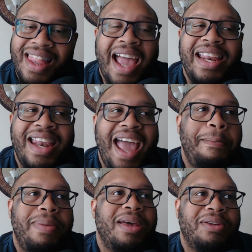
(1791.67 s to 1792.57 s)
Like
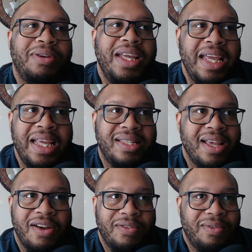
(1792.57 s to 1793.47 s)
that penalty
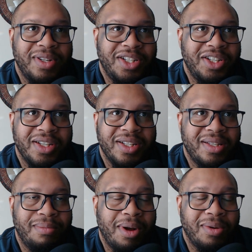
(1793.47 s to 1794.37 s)
itself was
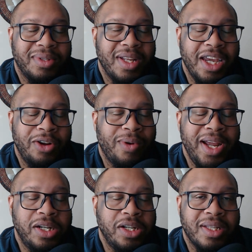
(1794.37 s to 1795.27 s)
just the most
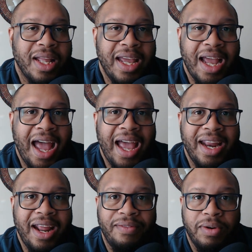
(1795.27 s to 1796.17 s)
egregious thing I
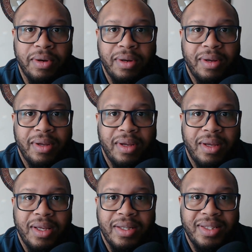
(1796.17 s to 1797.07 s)
had ever
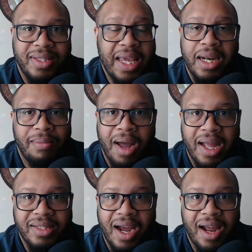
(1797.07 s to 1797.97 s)
seen in my
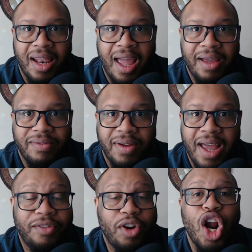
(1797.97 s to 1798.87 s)
entire life,
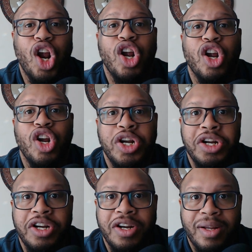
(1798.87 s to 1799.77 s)
ever heard
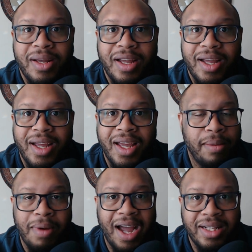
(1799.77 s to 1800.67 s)

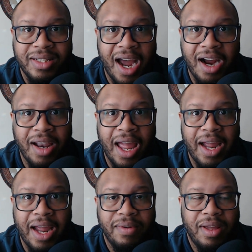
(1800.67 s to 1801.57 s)
in my entire life.
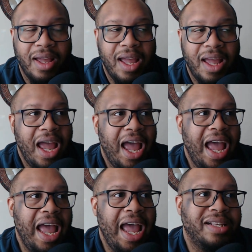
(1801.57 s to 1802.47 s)

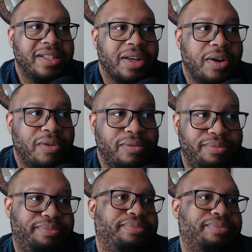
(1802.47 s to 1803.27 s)
And so,